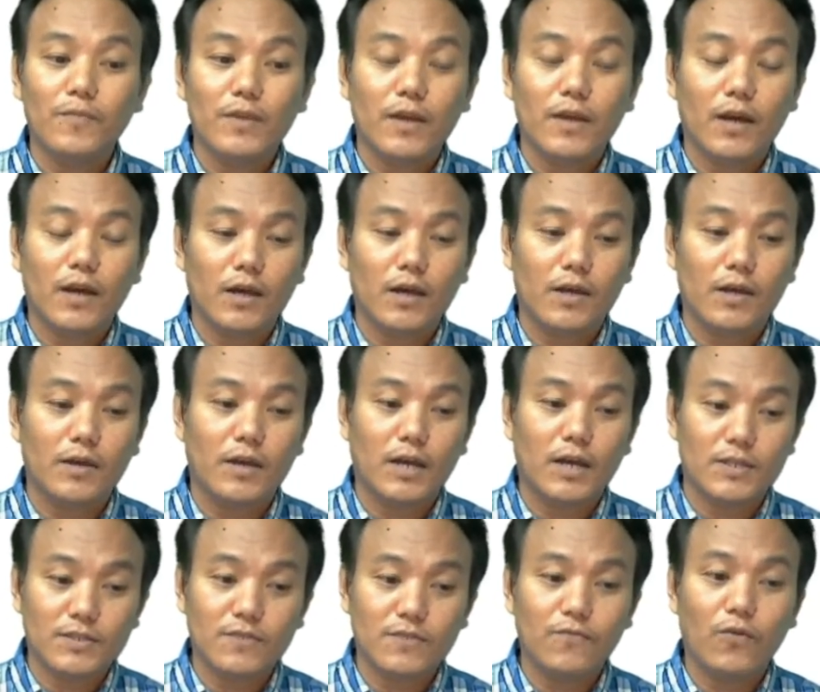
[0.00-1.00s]

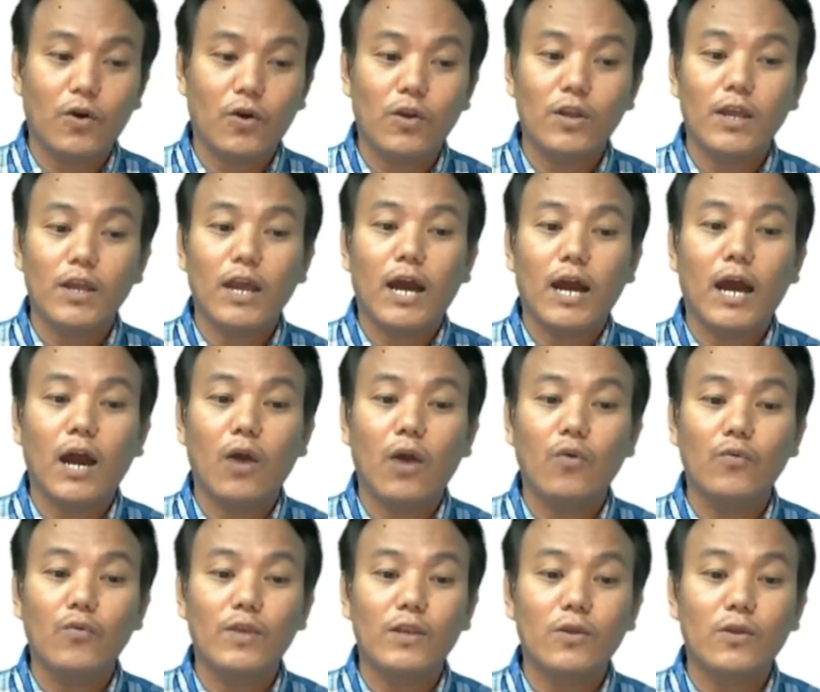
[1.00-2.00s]
how
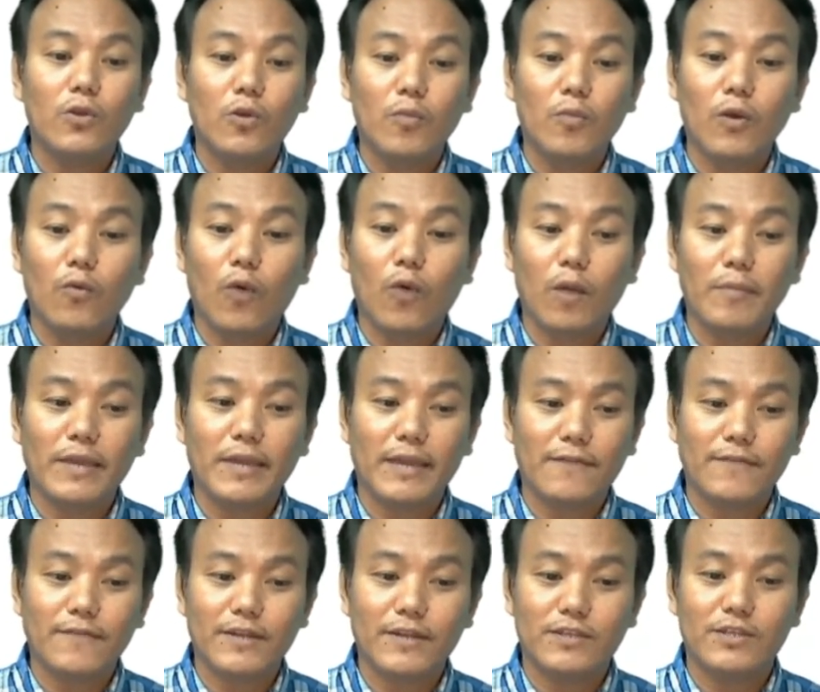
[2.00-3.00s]
will global warming
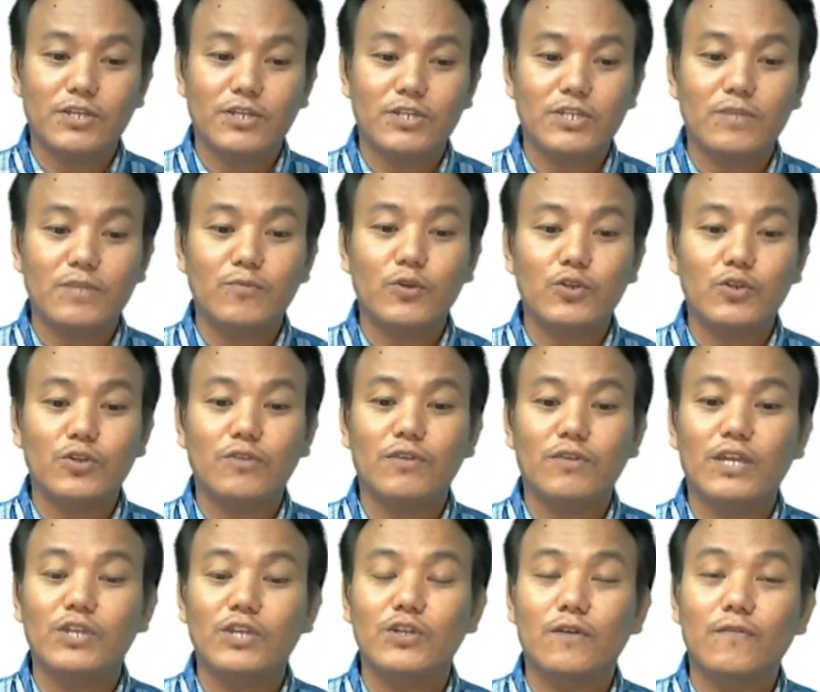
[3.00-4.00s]
affect the distributional
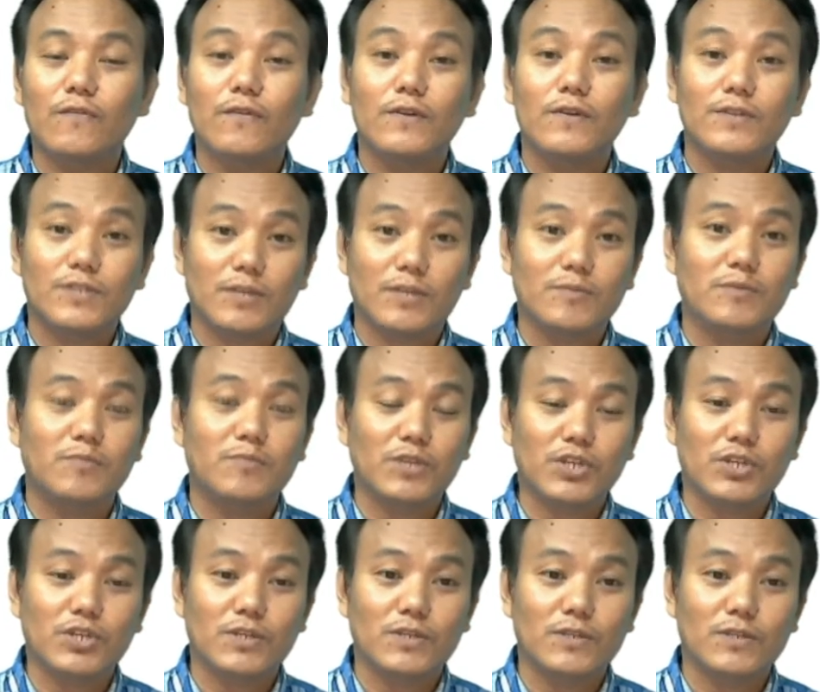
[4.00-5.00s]
range of some
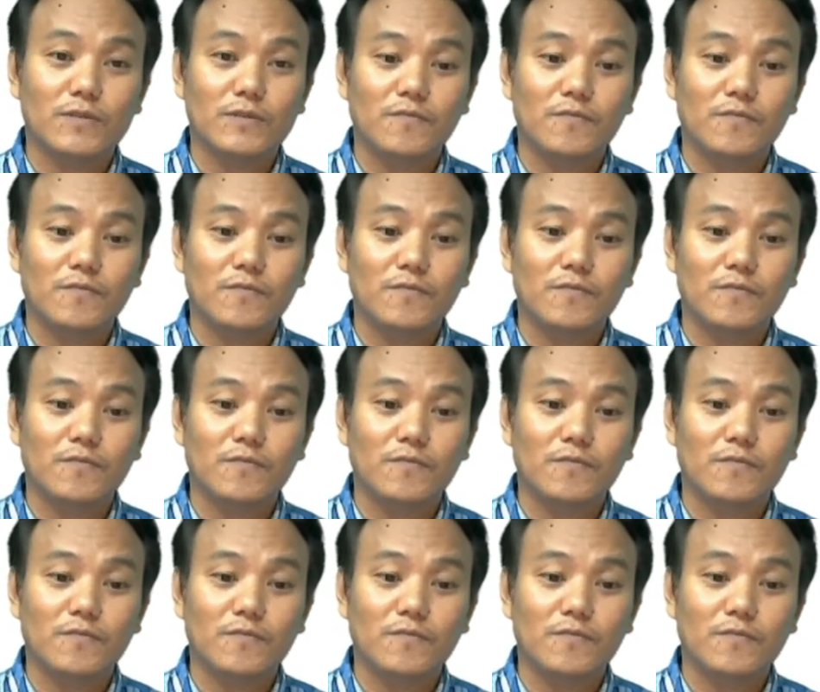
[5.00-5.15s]
species.